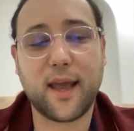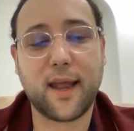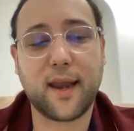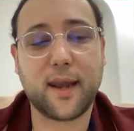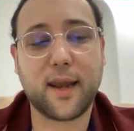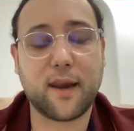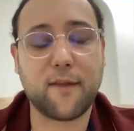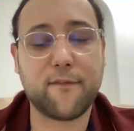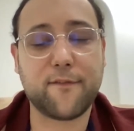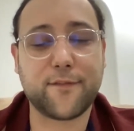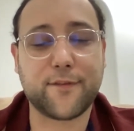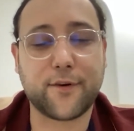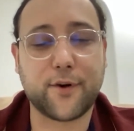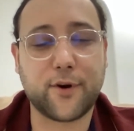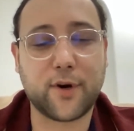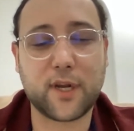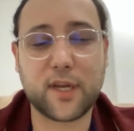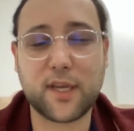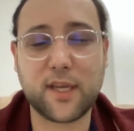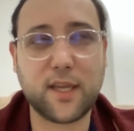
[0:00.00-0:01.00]
And
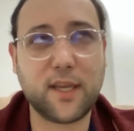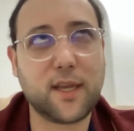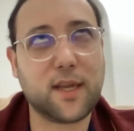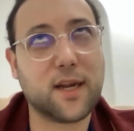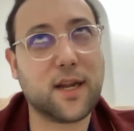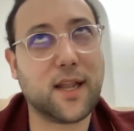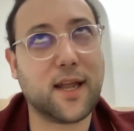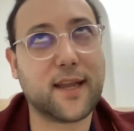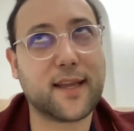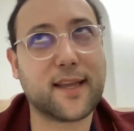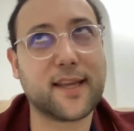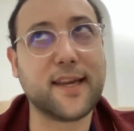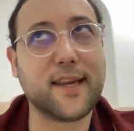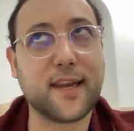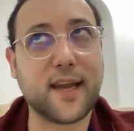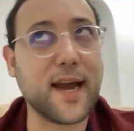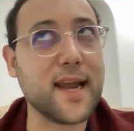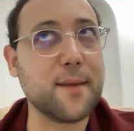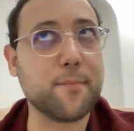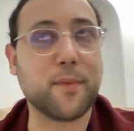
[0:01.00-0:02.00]
for like
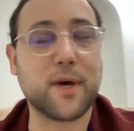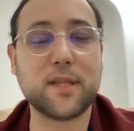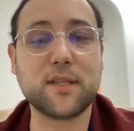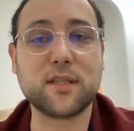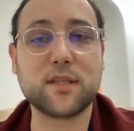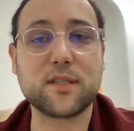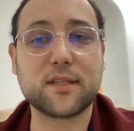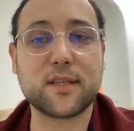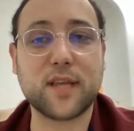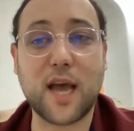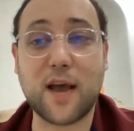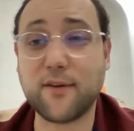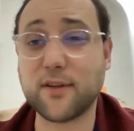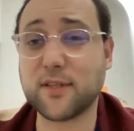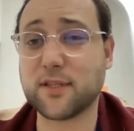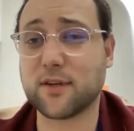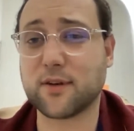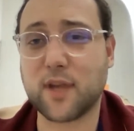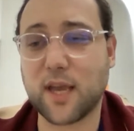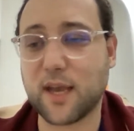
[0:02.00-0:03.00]
9 months, I
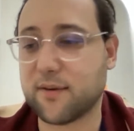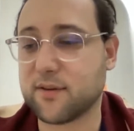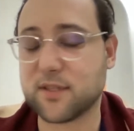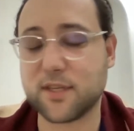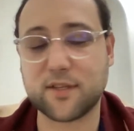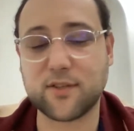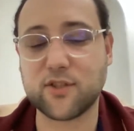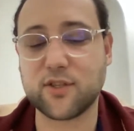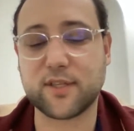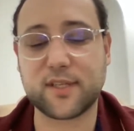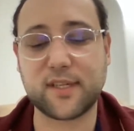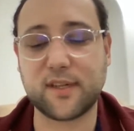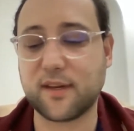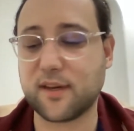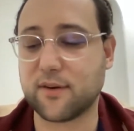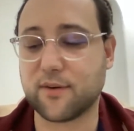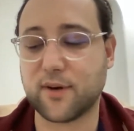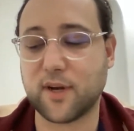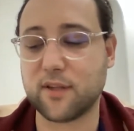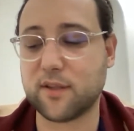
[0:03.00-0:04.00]
was okay. I was like just
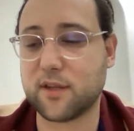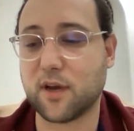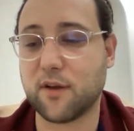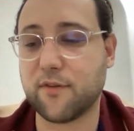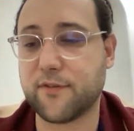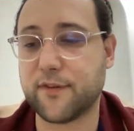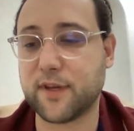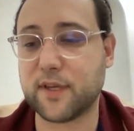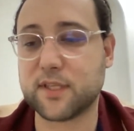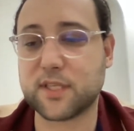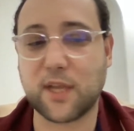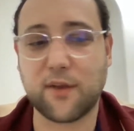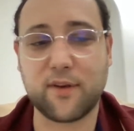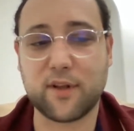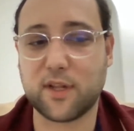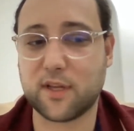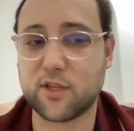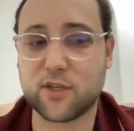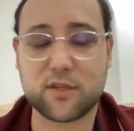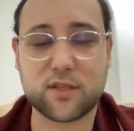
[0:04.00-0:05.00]
sitting around the office,
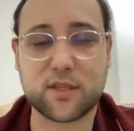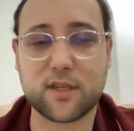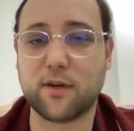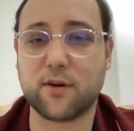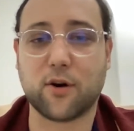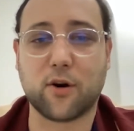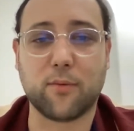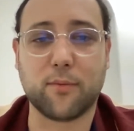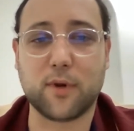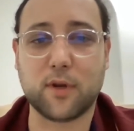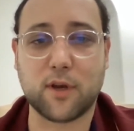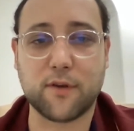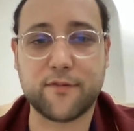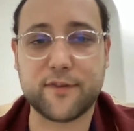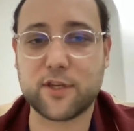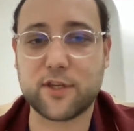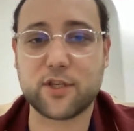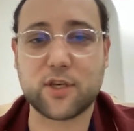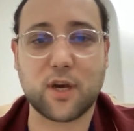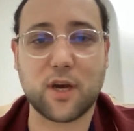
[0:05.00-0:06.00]
having like just a normal
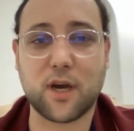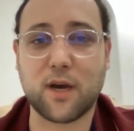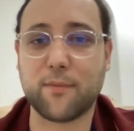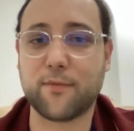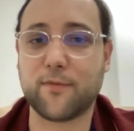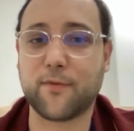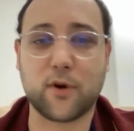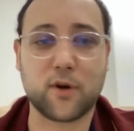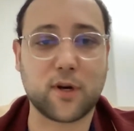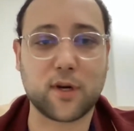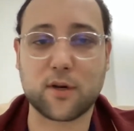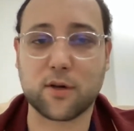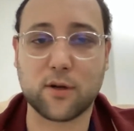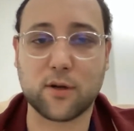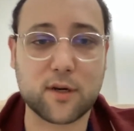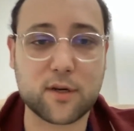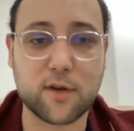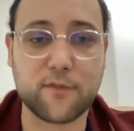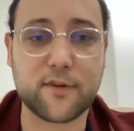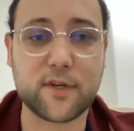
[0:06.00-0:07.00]
office job, water
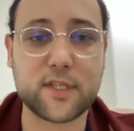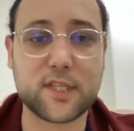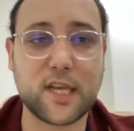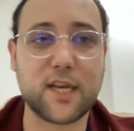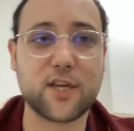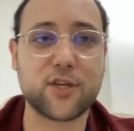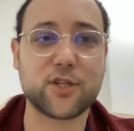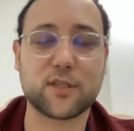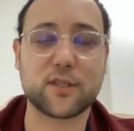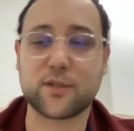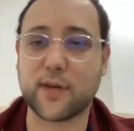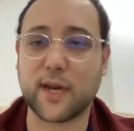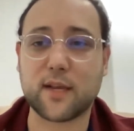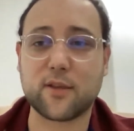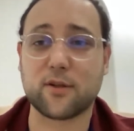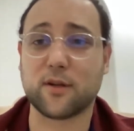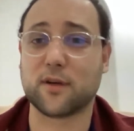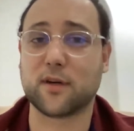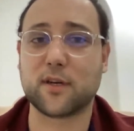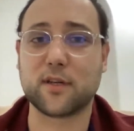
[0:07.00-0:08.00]
cooler conversations,
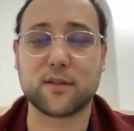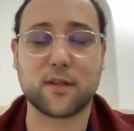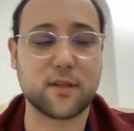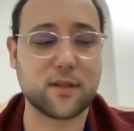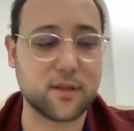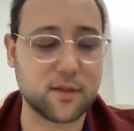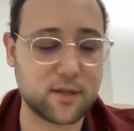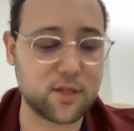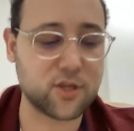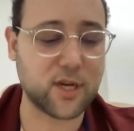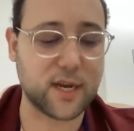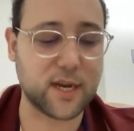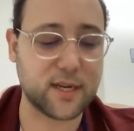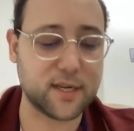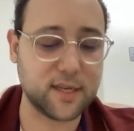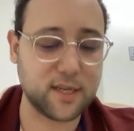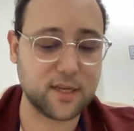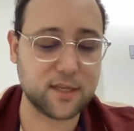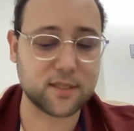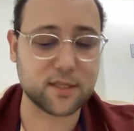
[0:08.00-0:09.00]
trying to learn the
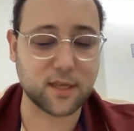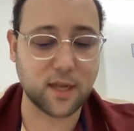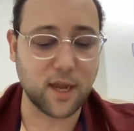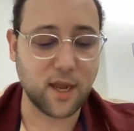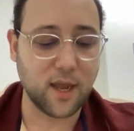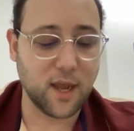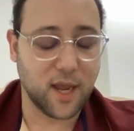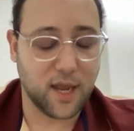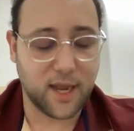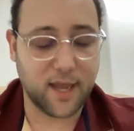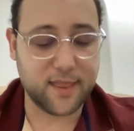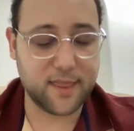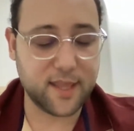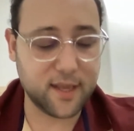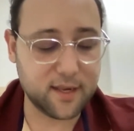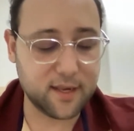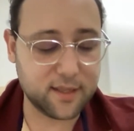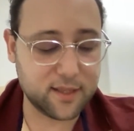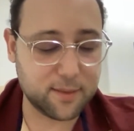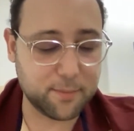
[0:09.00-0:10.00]
Chinese. And
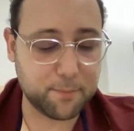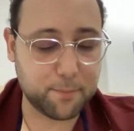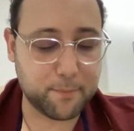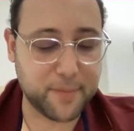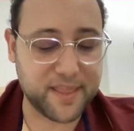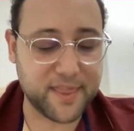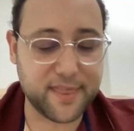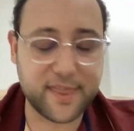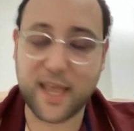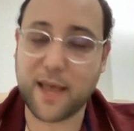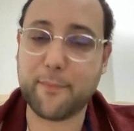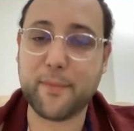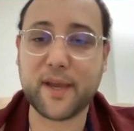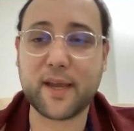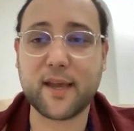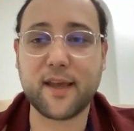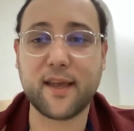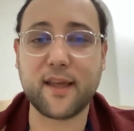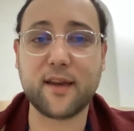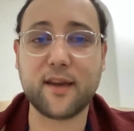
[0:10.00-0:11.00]
then the
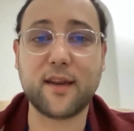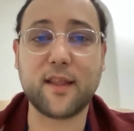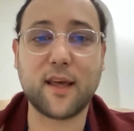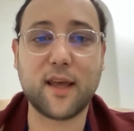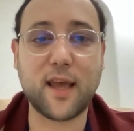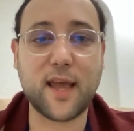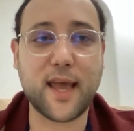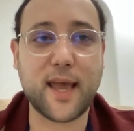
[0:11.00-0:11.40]
pandemic hit.